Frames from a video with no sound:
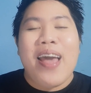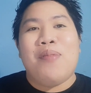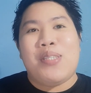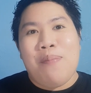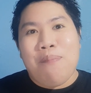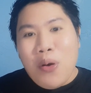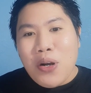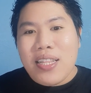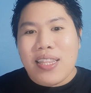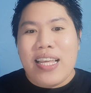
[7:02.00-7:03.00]
And most
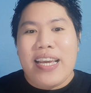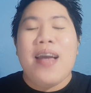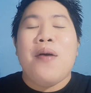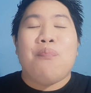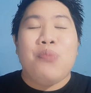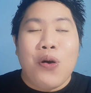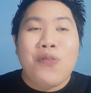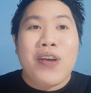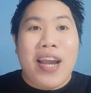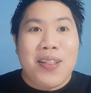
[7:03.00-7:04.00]
importantly, don't
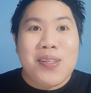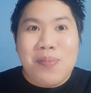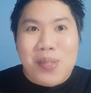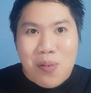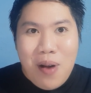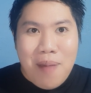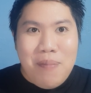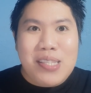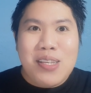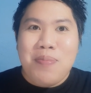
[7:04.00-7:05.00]
forget to subscribe,
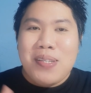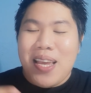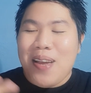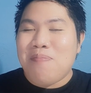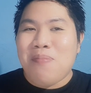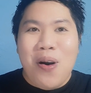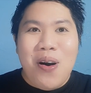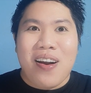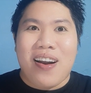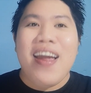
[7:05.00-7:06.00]
because you'll be seeing
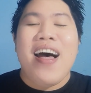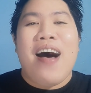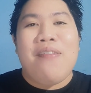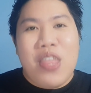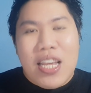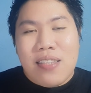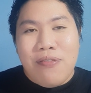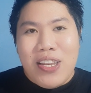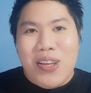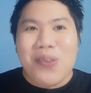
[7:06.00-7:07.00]
more of these
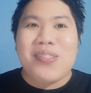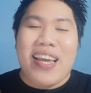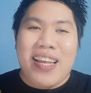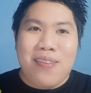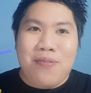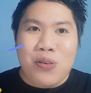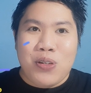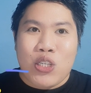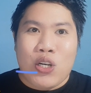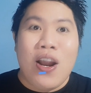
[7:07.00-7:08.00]
videos in the
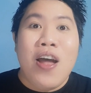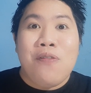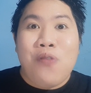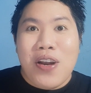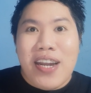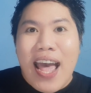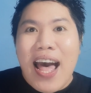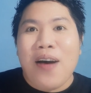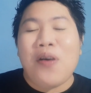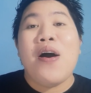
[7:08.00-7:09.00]
future. For
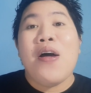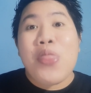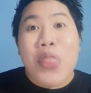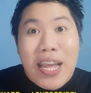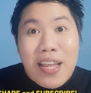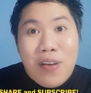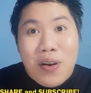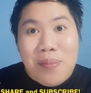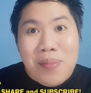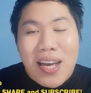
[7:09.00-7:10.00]
now, thank you
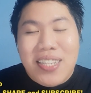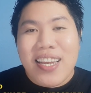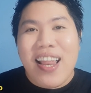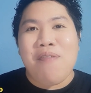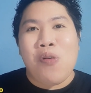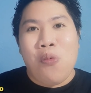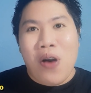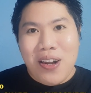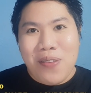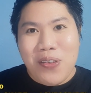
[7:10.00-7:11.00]
very much and have a
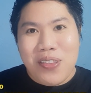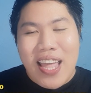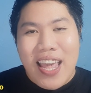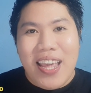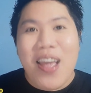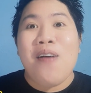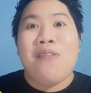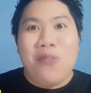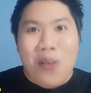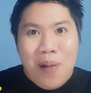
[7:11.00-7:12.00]
wonderful day
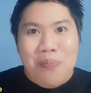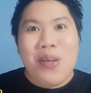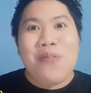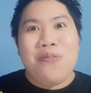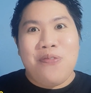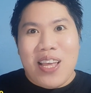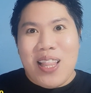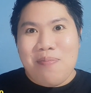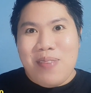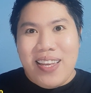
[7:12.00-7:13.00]
from the
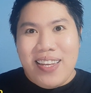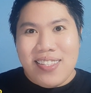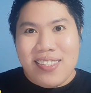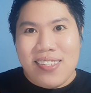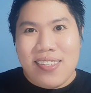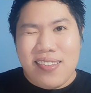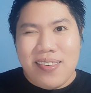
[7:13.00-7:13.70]
Philippines.